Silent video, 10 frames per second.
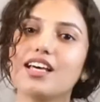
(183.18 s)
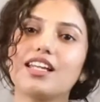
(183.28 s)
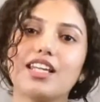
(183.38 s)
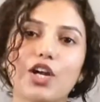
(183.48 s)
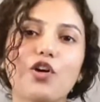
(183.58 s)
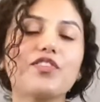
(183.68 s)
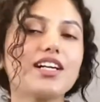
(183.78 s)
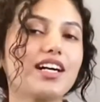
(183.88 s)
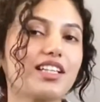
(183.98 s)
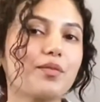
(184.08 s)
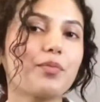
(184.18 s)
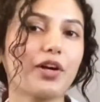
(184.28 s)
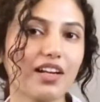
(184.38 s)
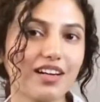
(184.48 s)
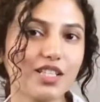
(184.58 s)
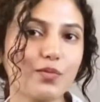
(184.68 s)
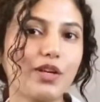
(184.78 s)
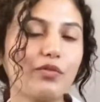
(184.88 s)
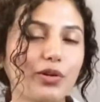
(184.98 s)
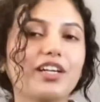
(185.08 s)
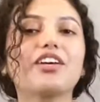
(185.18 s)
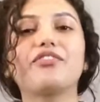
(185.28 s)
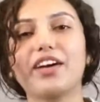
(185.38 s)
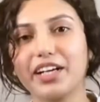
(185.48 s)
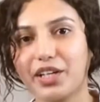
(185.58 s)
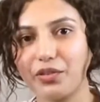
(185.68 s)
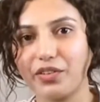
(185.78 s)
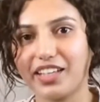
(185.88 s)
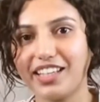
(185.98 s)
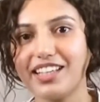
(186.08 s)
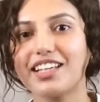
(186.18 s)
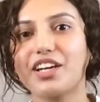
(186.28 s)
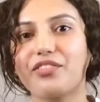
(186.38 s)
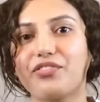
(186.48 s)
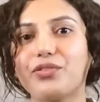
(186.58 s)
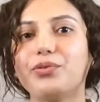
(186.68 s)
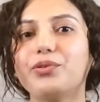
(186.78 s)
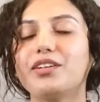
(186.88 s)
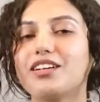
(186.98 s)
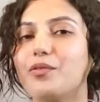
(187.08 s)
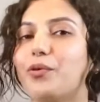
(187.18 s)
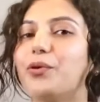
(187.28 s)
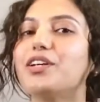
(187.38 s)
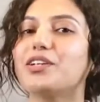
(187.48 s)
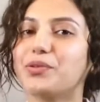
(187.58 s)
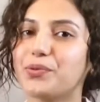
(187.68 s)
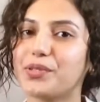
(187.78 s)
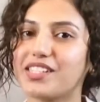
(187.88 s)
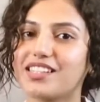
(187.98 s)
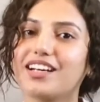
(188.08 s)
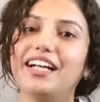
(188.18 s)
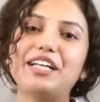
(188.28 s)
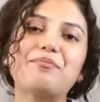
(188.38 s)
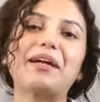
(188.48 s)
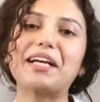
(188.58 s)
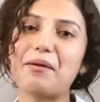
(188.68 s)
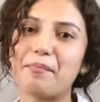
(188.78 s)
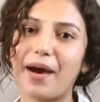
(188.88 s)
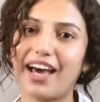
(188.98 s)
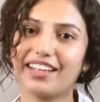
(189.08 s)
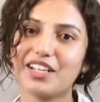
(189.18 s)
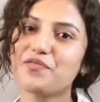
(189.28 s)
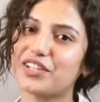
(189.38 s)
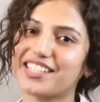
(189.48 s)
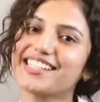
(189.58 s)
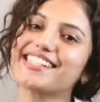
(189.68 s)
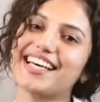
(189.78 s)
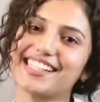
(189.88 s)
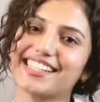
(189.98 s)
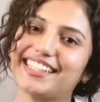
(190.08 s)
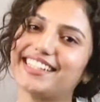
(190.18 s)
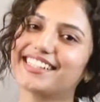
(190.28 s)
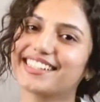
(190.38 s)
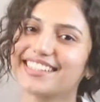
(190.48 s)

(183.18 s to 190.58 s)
None of the other products will work effectively if you won't use the ultimate companion, which is sunscreen.